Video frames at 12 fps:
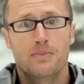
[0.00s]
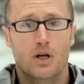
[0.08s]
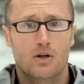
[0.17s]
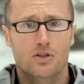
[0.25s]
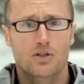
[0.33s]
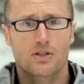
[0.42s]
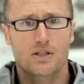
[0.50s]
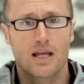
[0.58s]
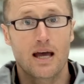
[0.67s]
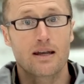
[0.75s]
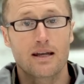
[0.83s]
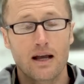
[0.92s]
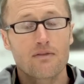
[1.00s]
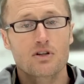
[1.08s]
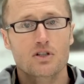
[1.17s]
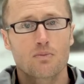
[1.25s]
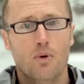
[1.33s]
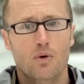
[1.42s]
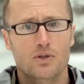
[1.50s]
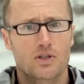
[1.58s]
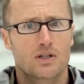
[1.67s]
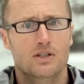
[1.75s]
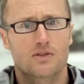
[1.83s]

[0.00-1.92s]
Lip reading: beyond just that night vision portion,